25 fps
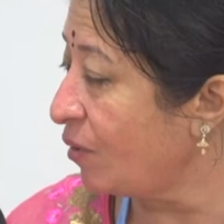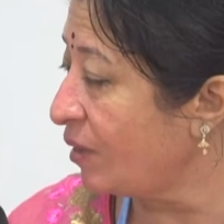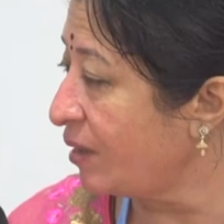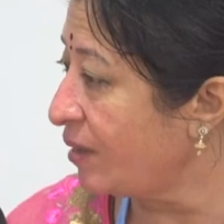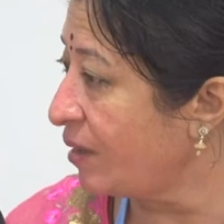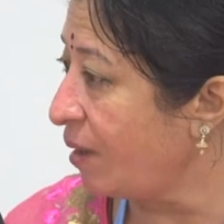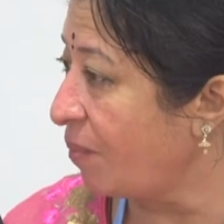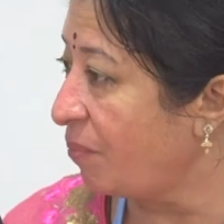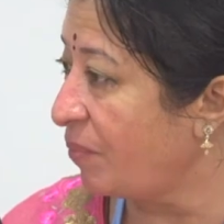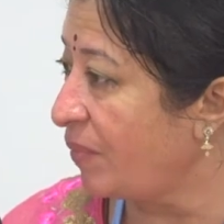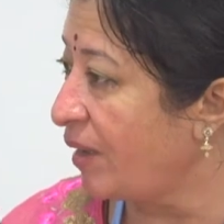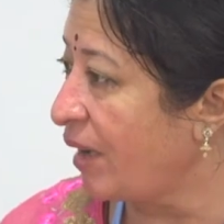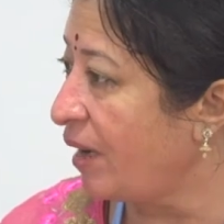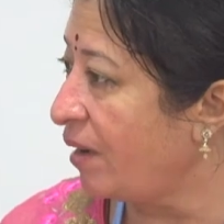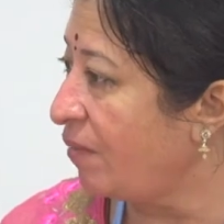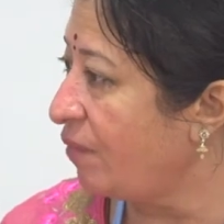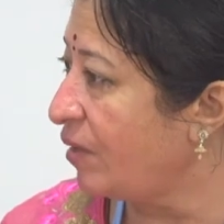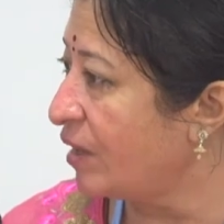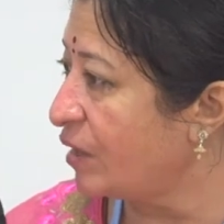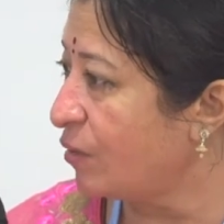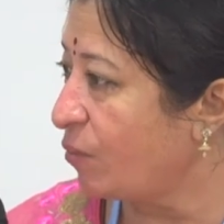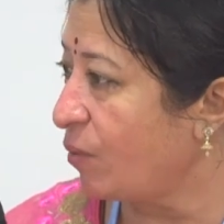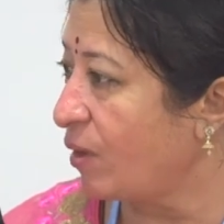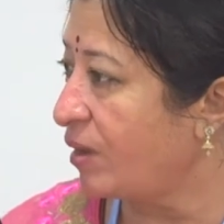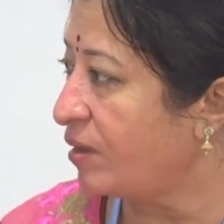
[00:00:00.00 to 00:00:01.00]
was something
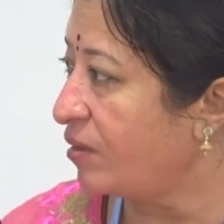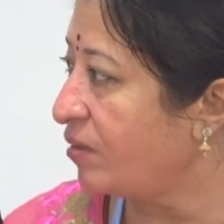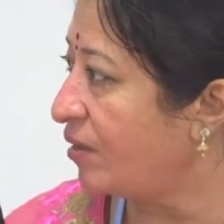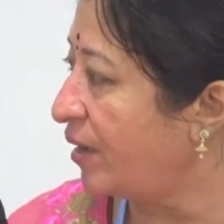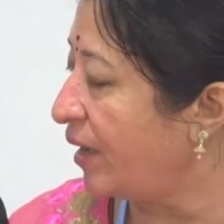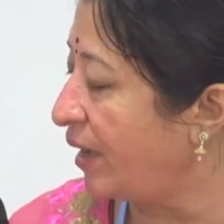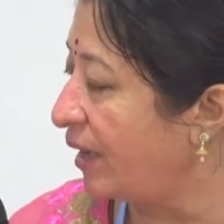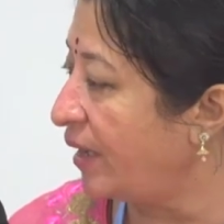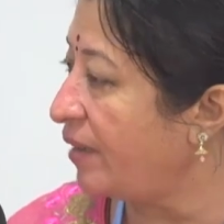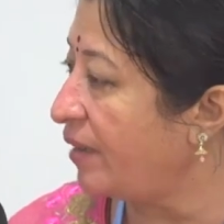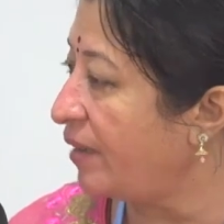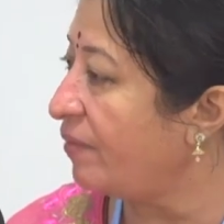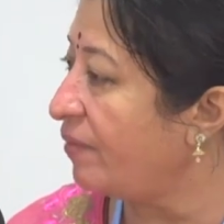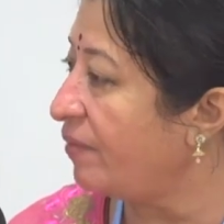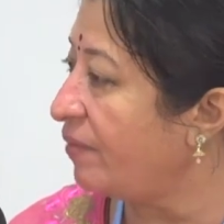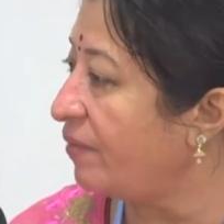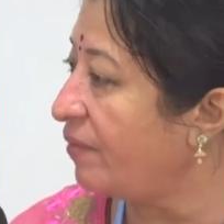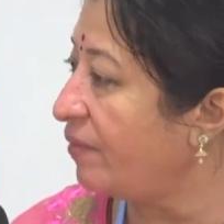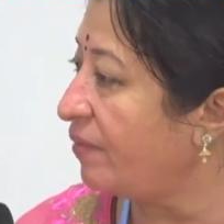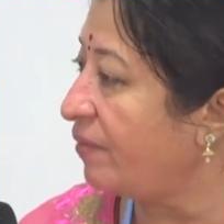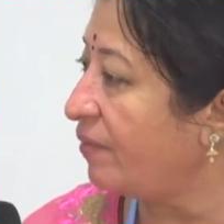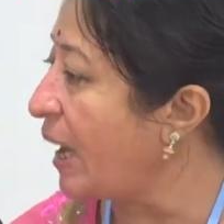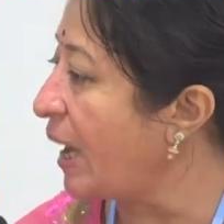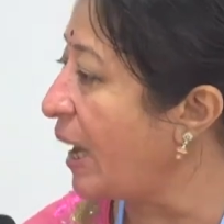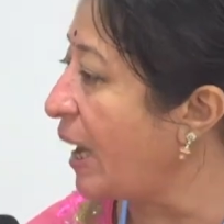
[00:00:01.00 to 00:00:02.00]
which was really very
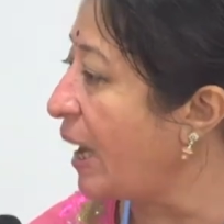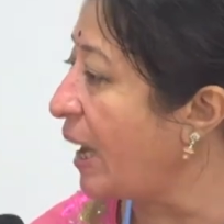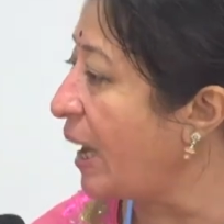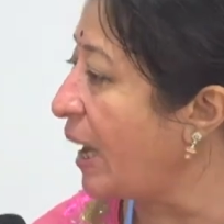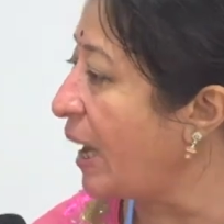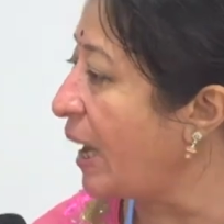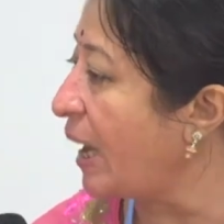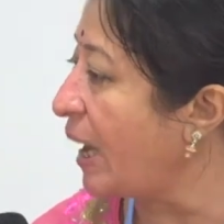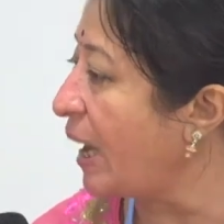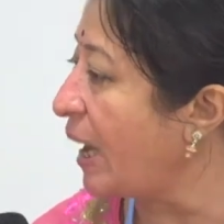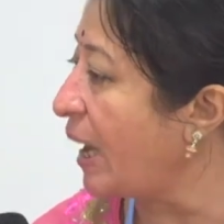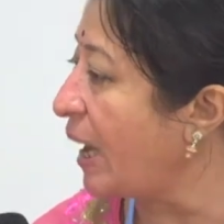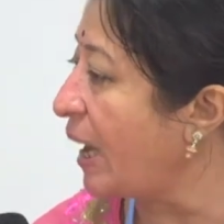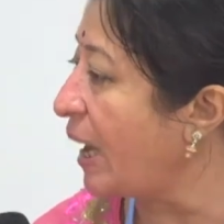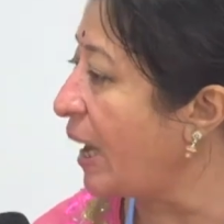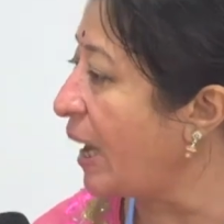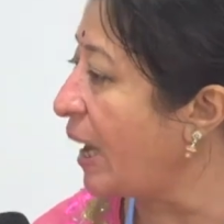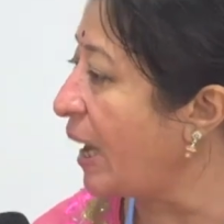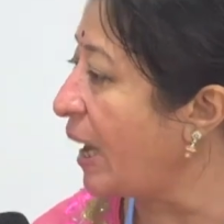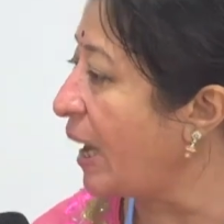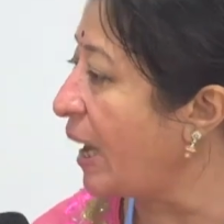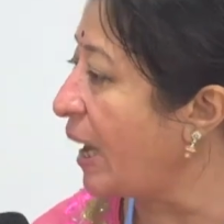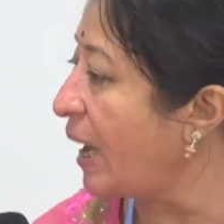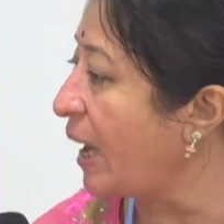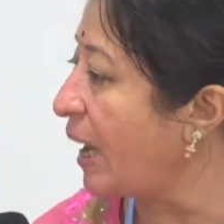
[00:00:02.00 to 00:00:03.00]
abstract for
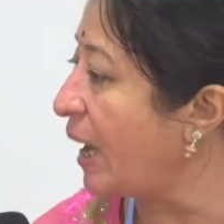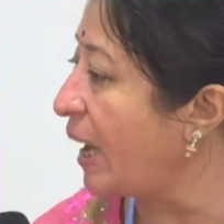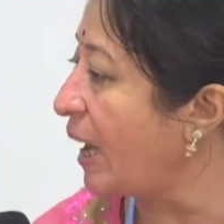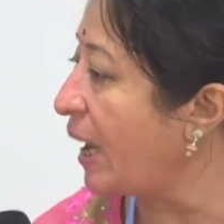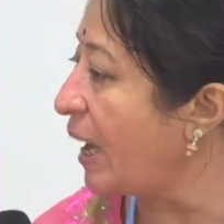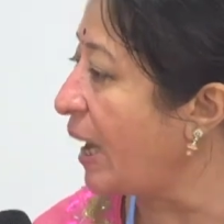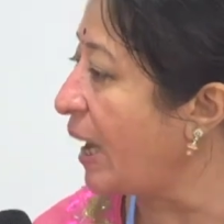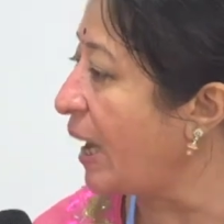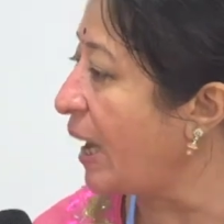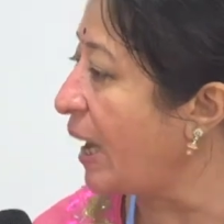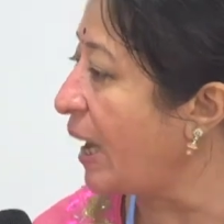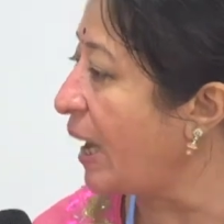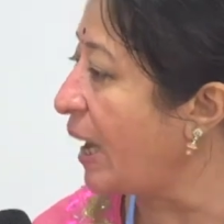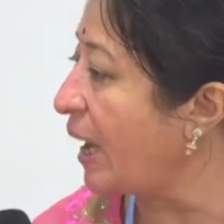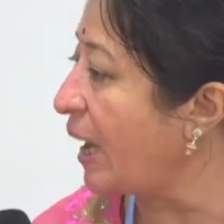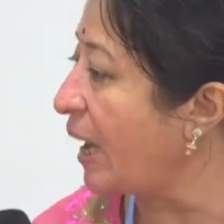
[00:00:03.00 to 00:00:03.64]
them. Oh, it's